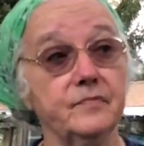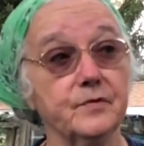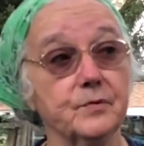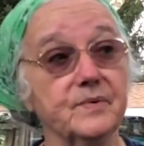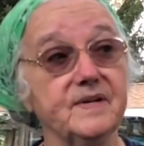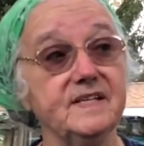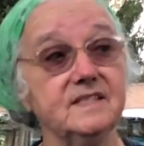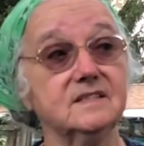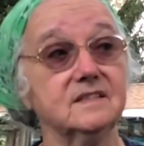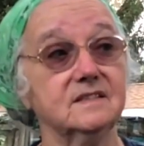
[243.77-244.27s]
The
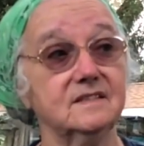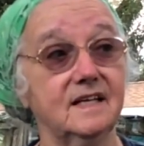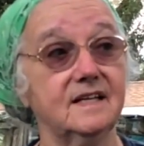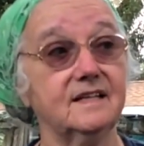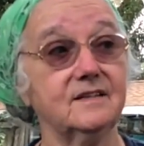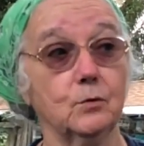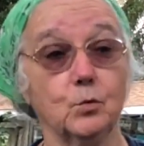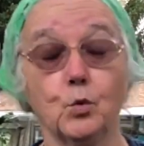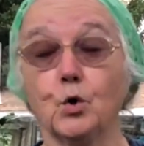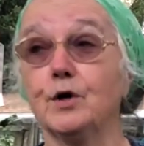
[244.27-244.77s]
reason that
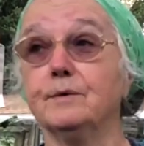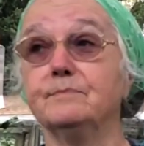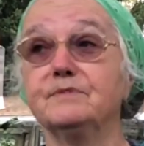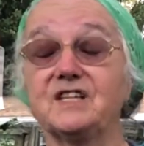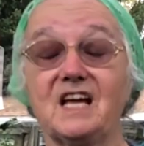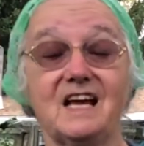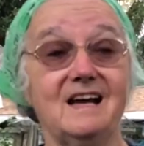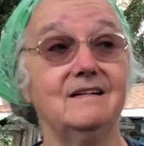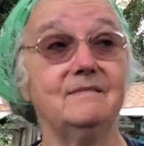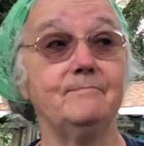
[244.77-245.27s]
the worms
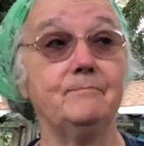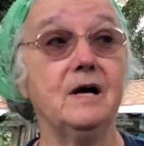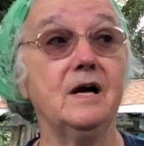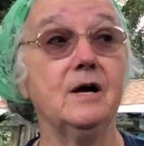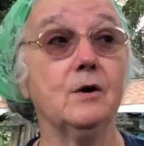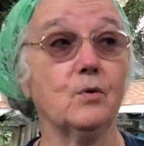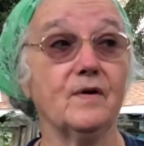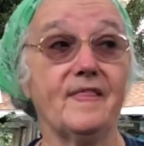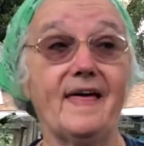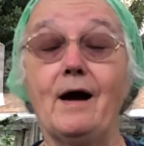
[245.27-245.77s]
come
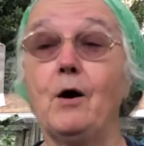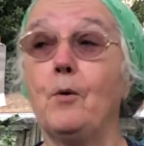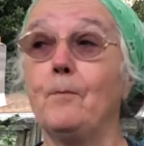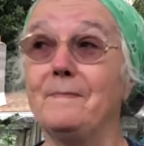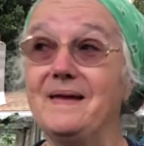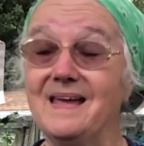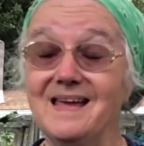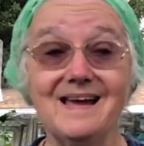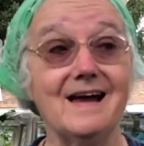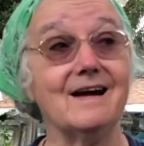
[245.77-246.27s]
without
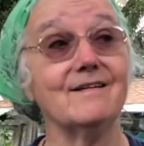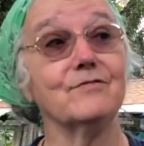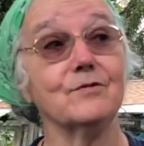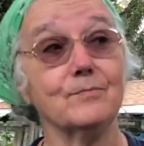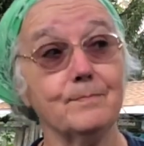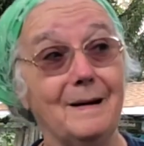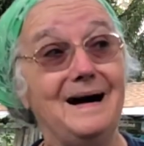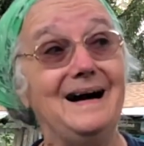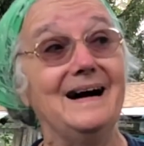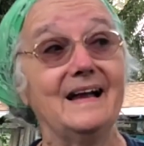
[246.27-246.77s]
me ever
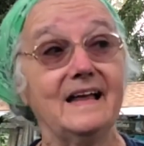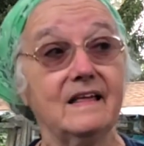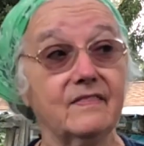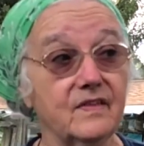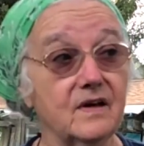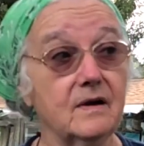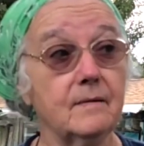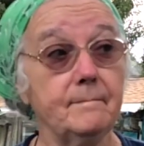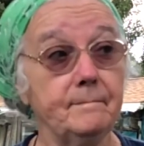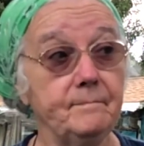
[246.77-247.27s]
buying
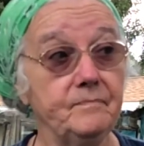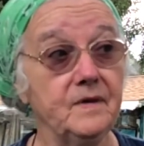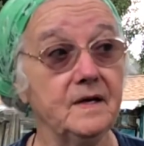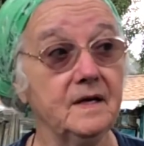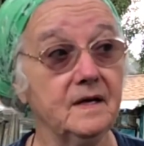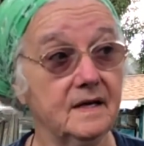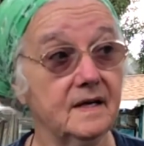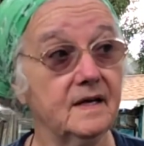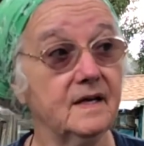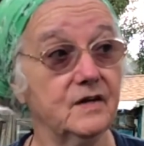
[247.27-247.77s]
them?
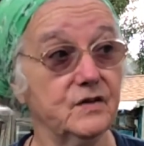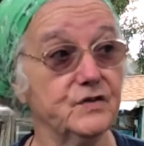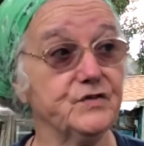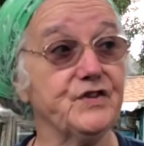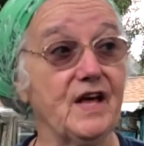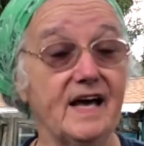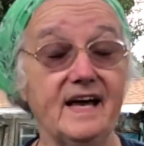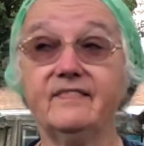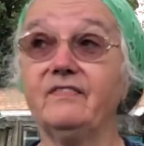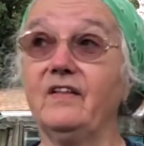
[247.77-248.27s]
Is
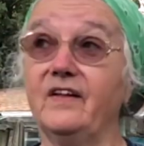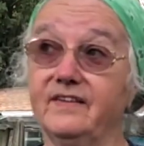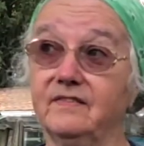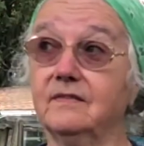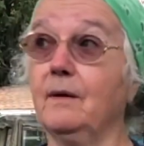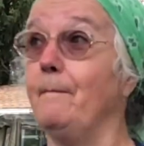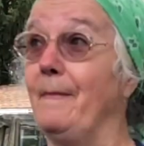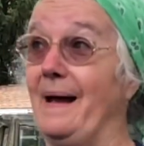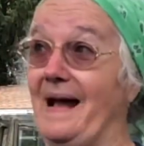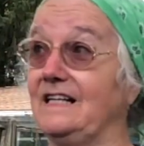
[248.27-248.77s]
that like
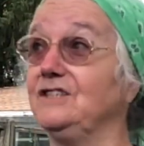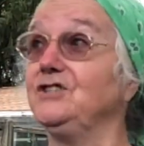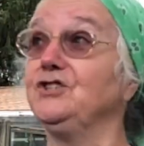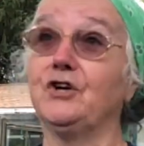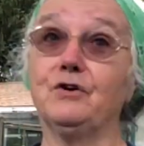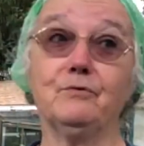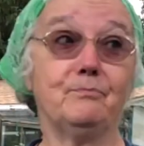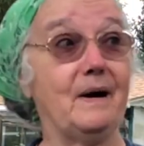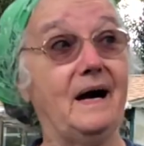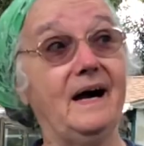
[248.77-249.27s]
the
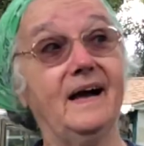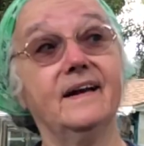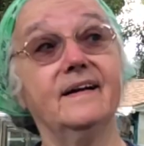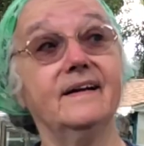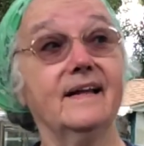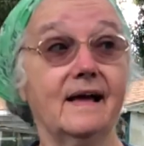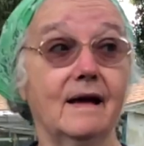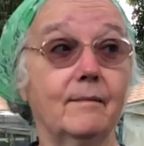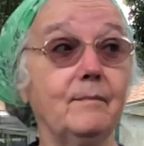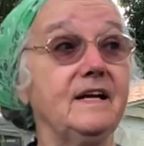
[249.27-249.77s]
magic of
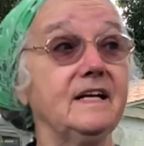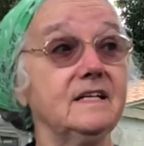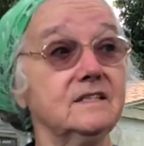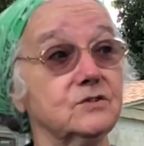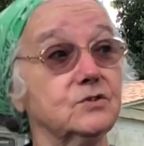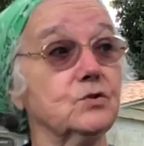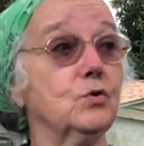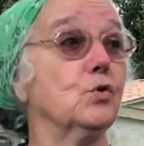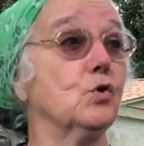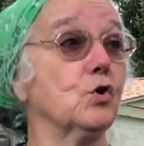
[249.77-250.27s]

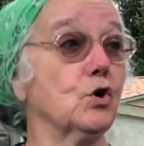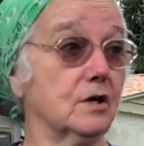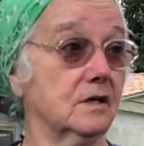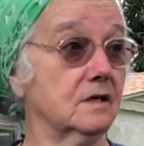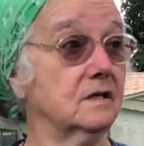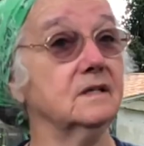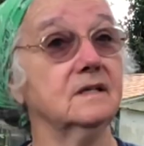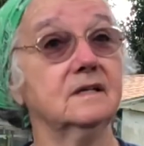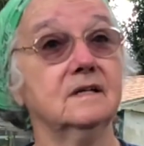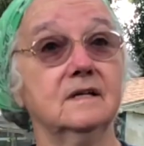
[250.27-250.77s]
biodynamics?
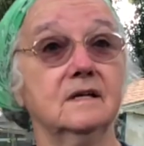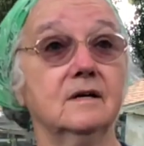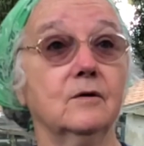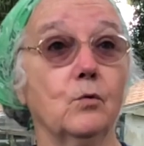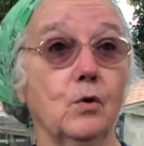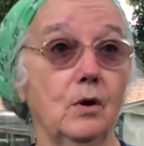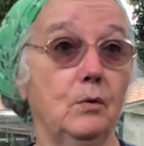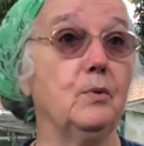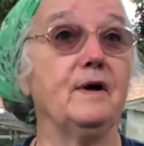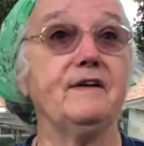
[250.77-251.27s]
Or
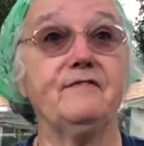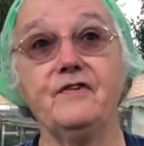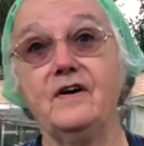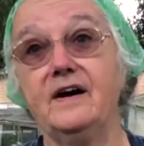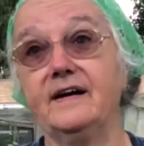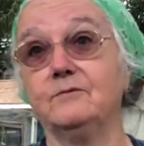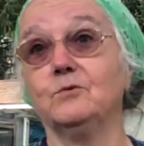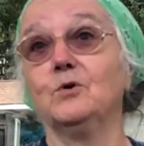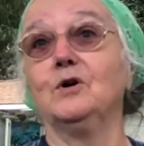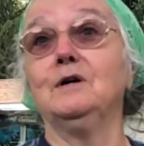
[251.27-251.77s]
will we
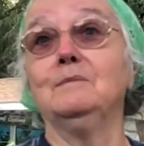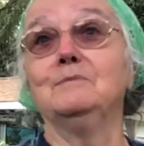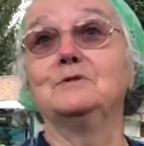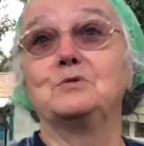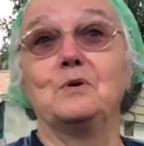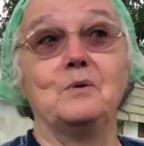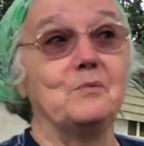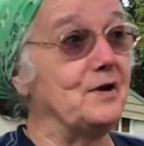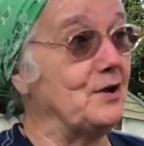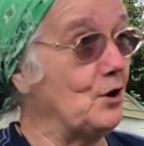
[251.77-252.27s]
find worms
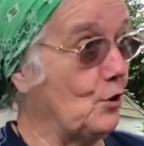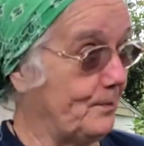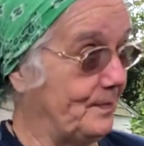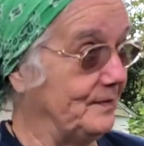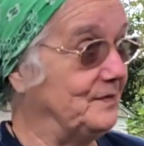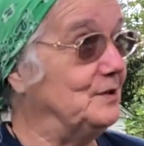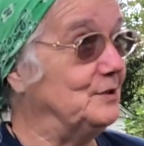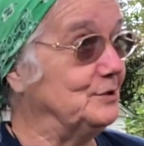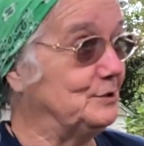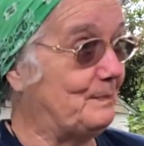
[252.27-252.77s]
when we
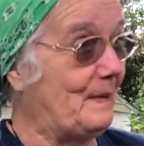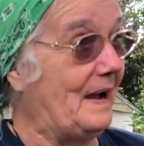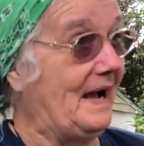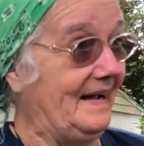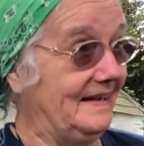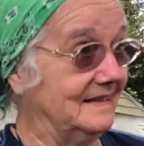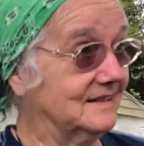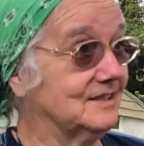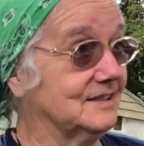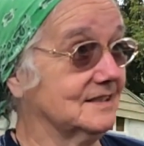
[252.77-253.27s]
open those
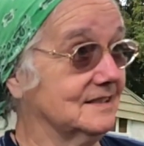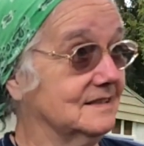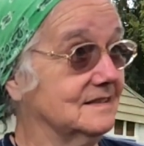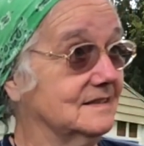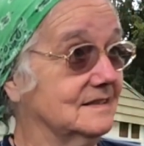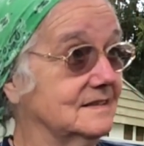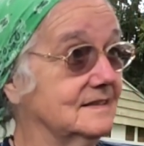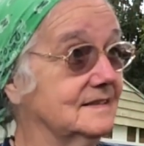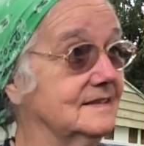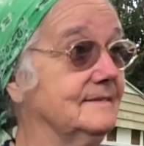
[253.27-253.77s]
bags?
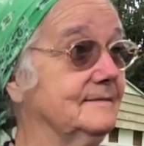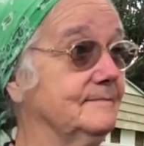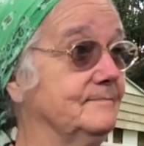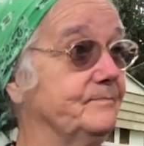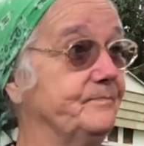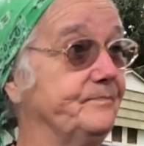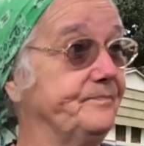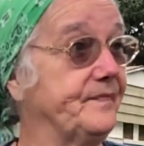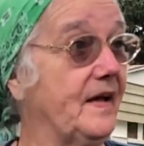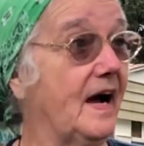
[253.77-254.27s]

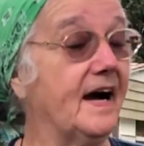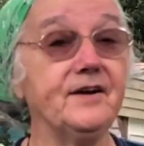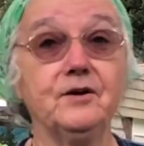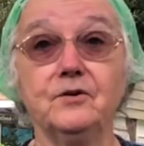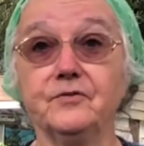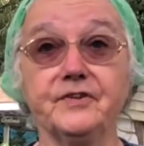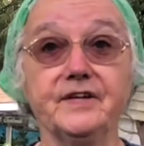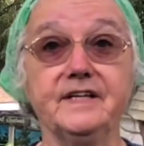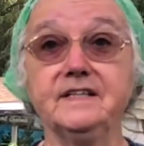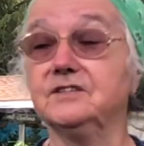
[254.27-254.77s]
I
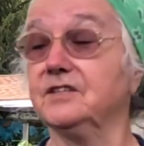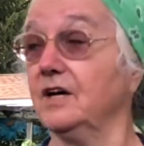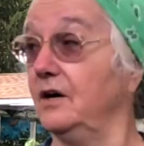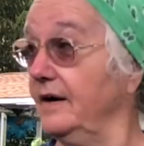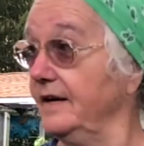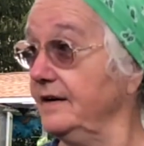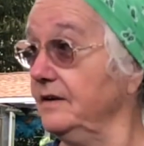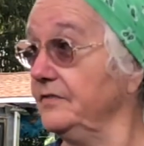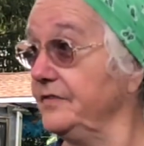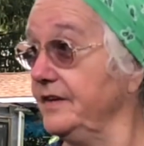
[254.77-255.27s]
don't think so.
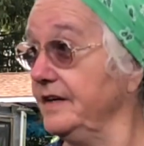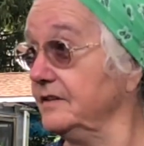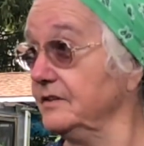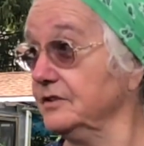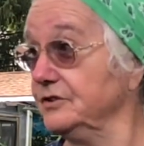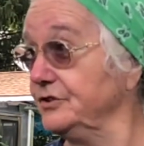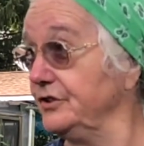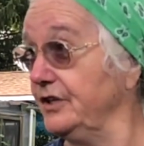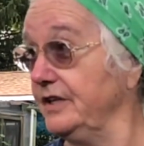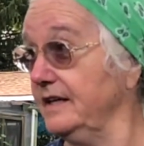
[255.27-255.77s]
I don't think
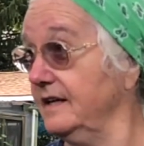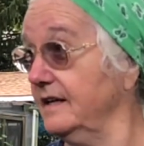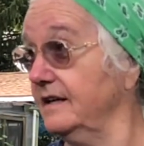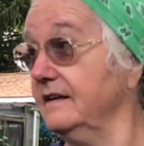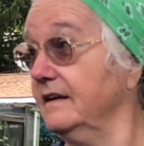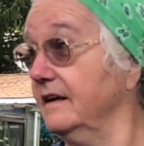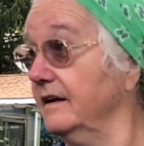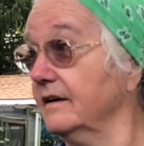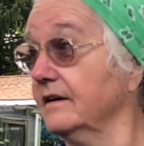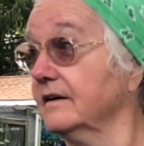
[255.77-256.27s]
there's any
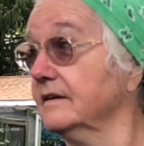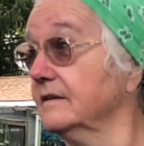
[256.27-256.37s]
in there.